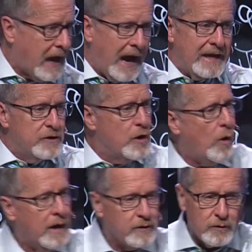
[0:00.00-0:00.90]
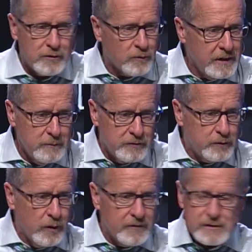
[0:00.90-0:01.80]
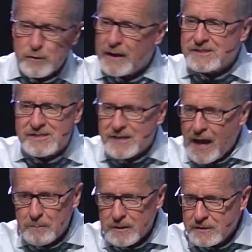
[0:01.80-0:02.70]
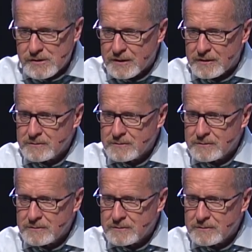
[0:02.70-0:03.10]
I know I don't agree with you on this, so I stop listening.